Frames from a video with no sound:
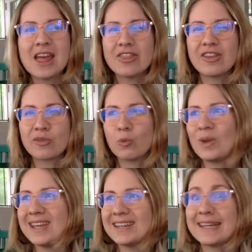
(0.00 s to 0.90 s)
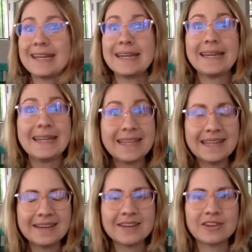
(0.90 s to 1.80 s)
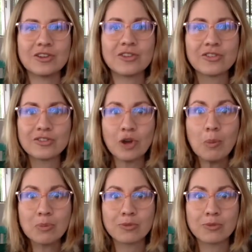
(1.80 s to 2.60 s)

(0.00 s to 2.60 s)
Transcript: this weird need to stop